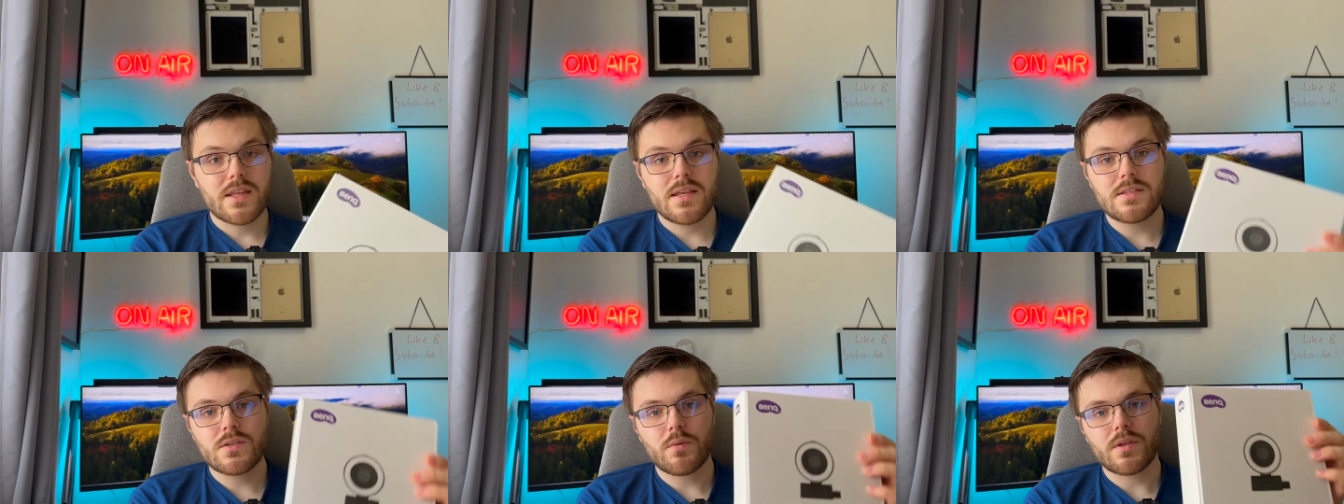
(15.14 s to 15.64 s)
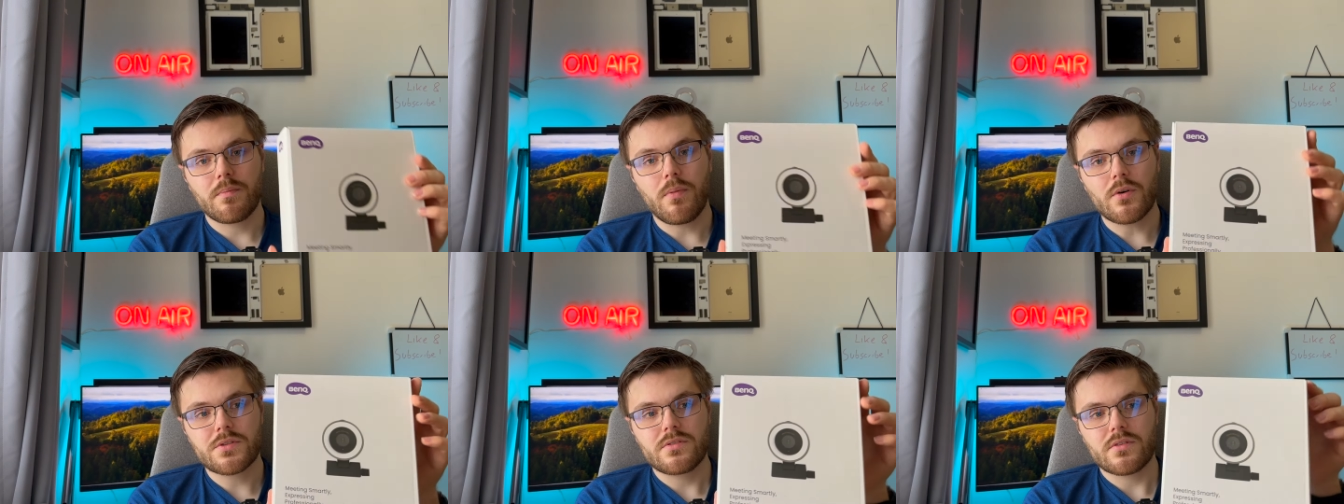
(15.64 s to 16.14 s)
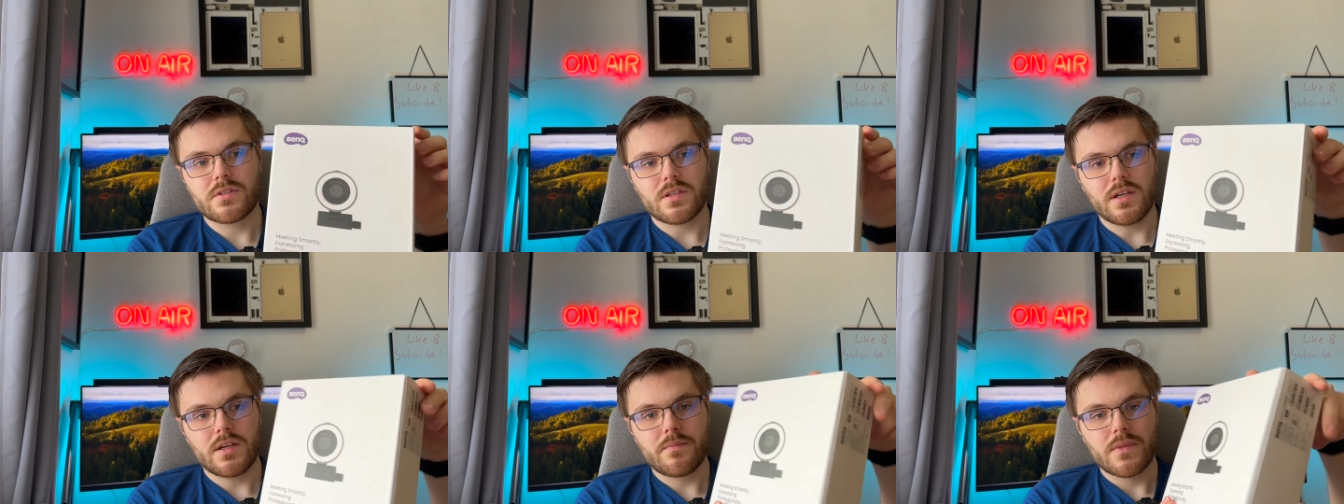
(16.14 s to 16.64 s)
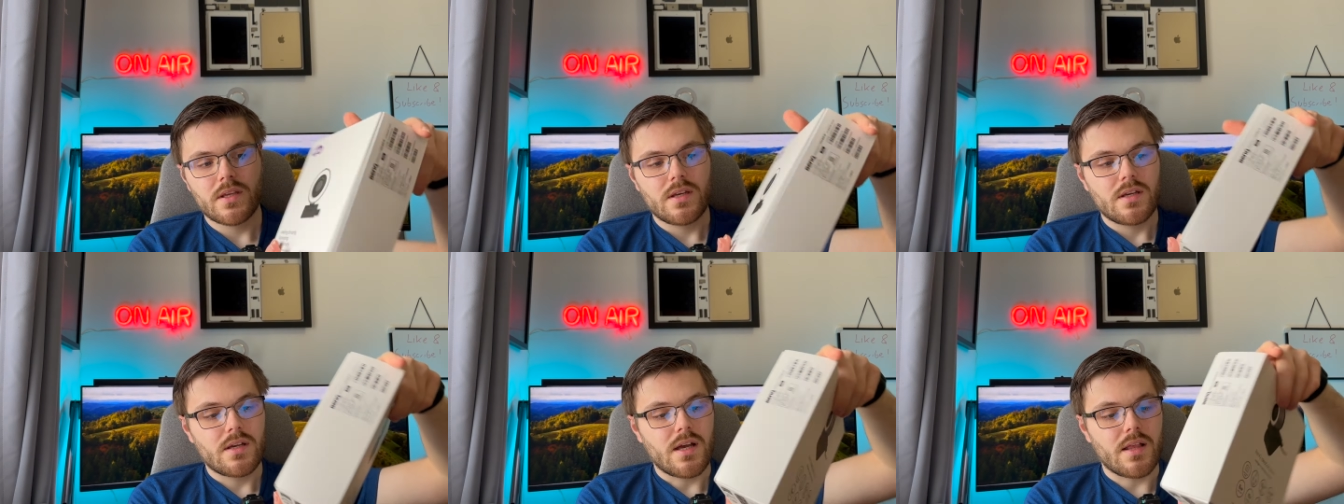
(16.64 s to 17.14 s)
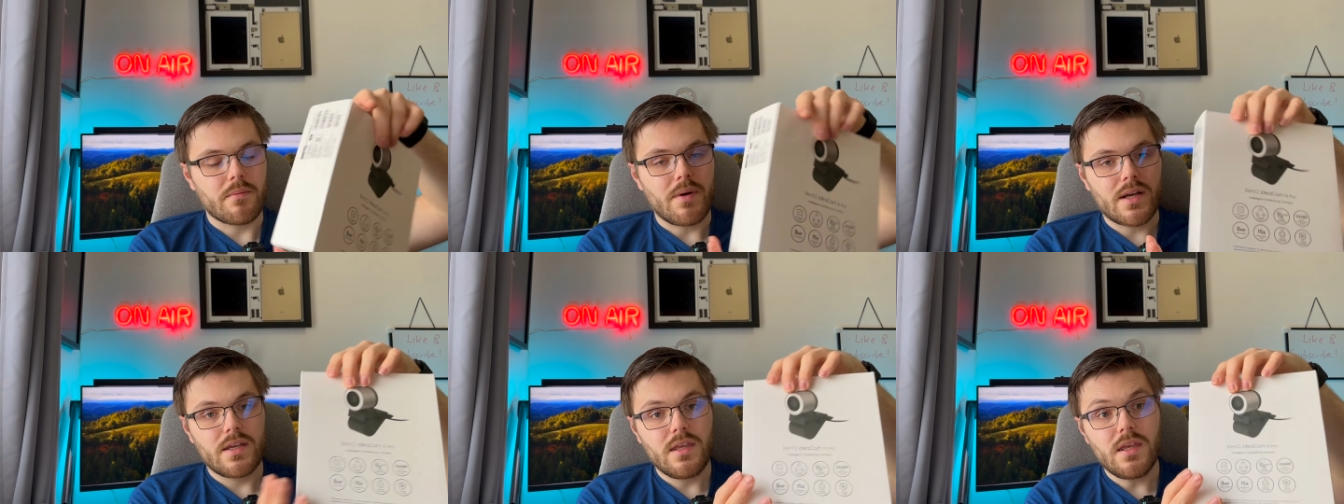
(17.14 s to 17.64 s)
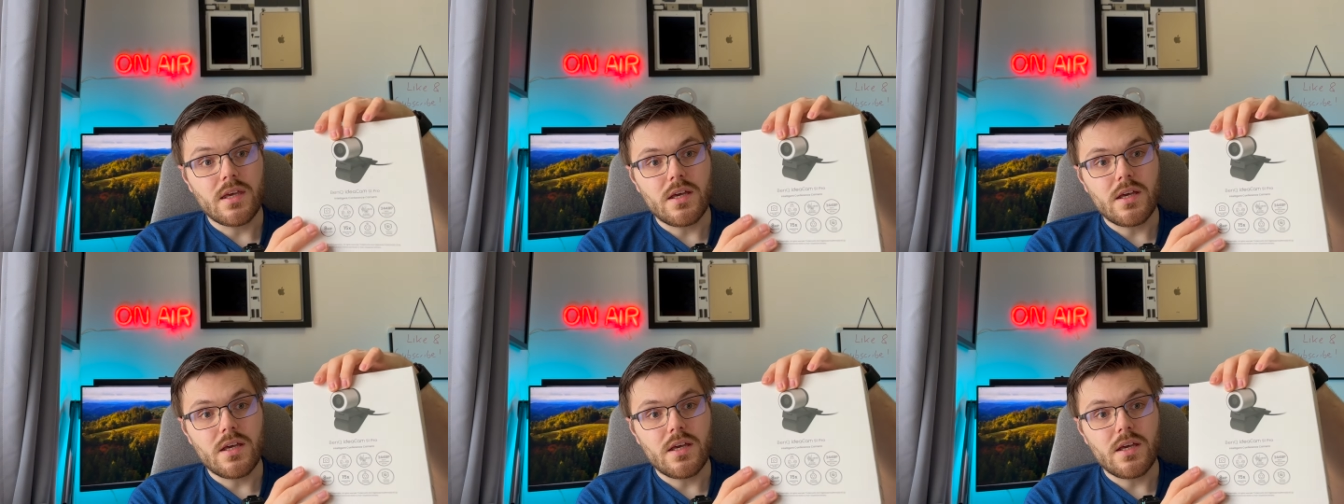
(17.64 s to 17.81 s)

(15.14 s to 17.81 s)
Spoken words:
this is what the box looks like. And back here,